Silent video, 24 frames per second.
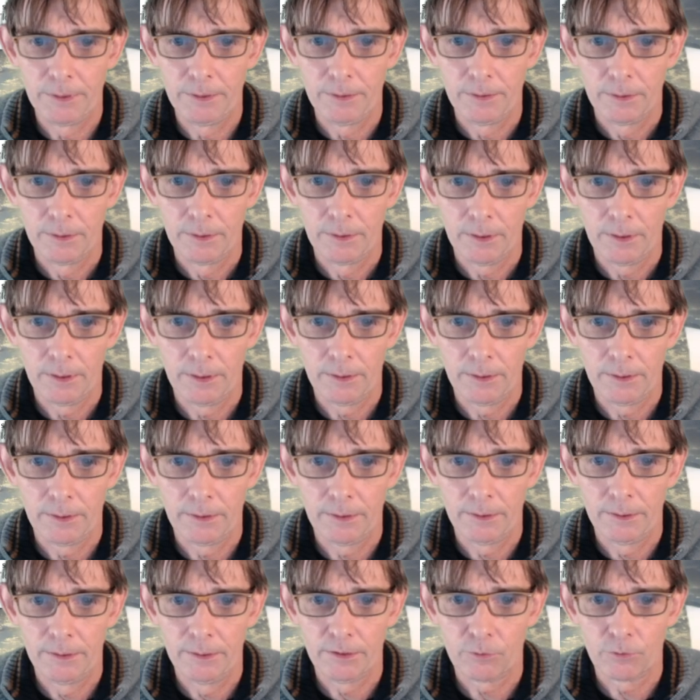B, and
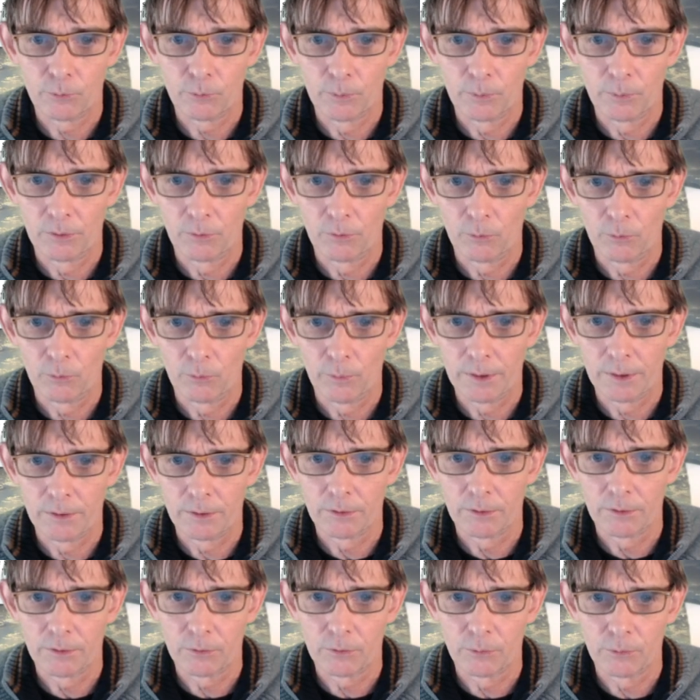then this one
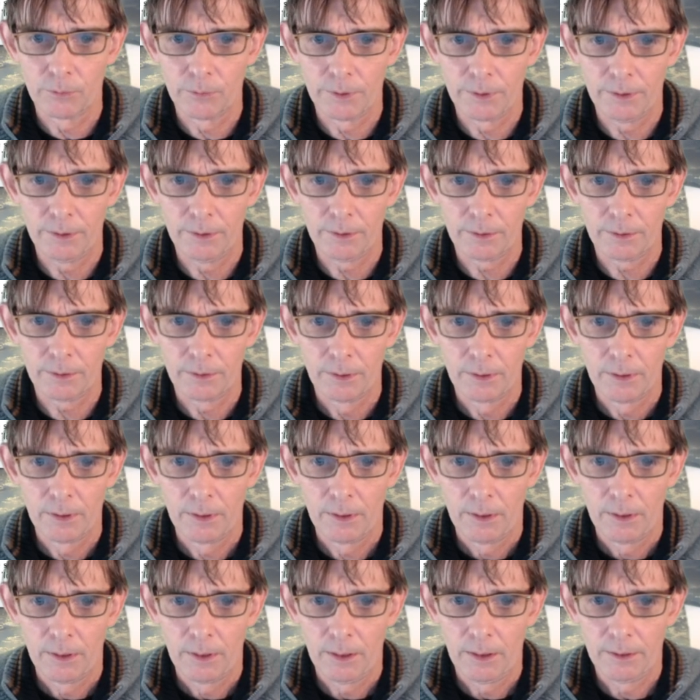went to here,
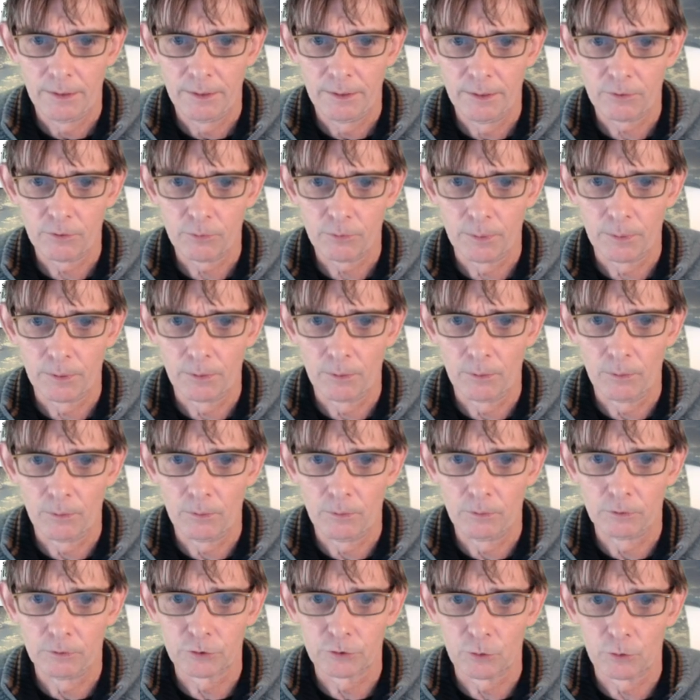and this one
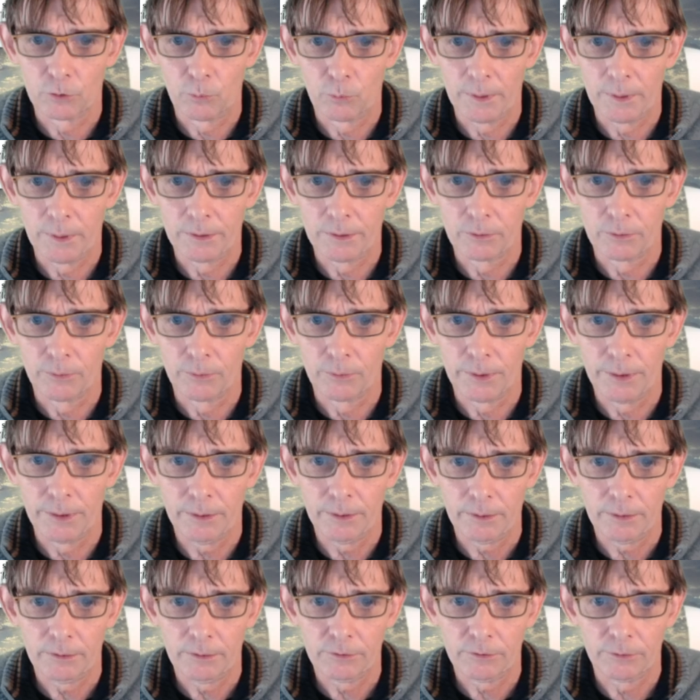also went to
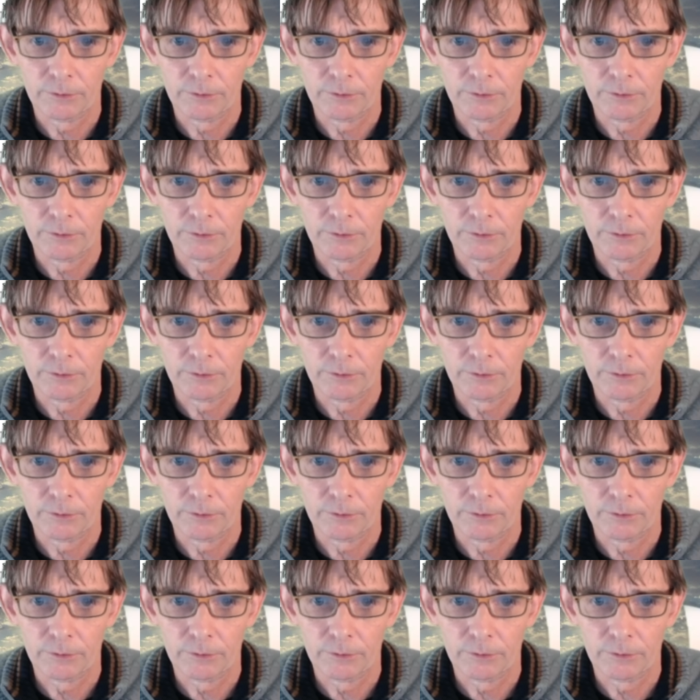here.